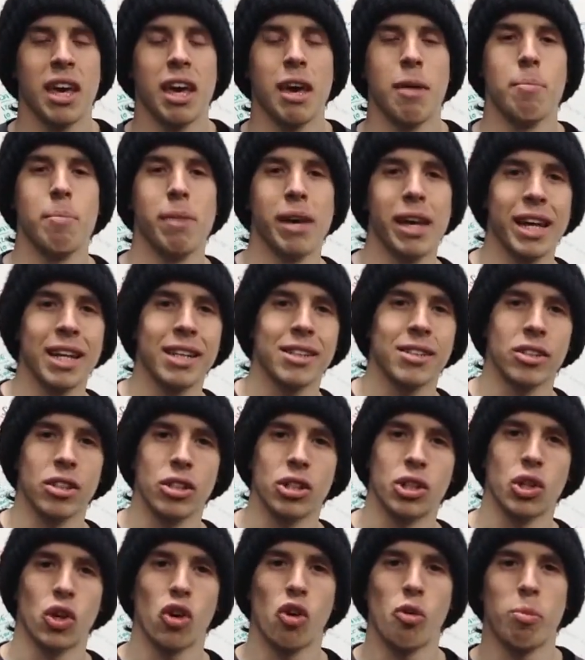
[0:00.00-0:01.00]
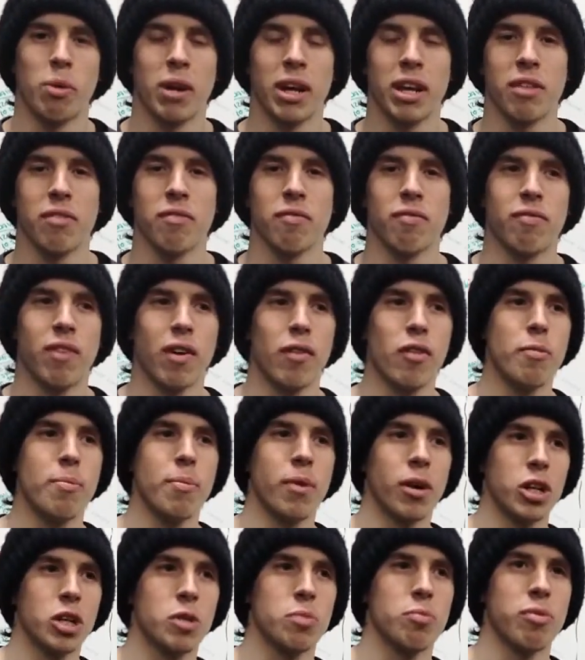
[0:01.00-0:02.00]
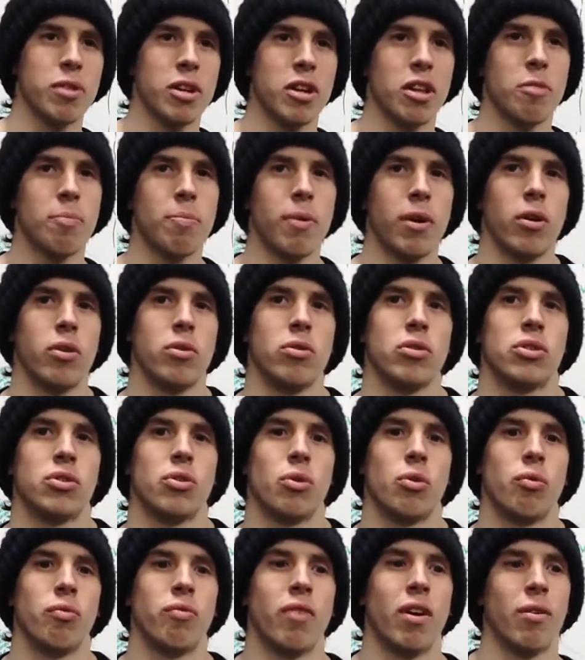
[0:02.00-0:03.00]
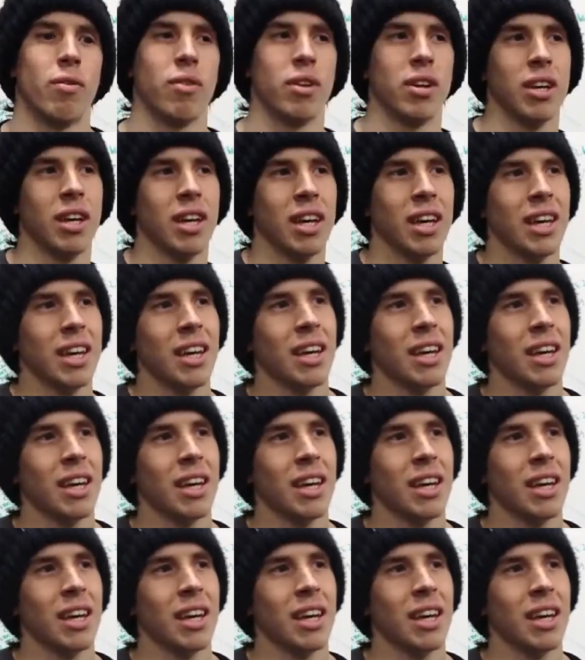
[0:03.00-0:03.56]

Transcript: it means that the shoulder blade is very much predisposed or very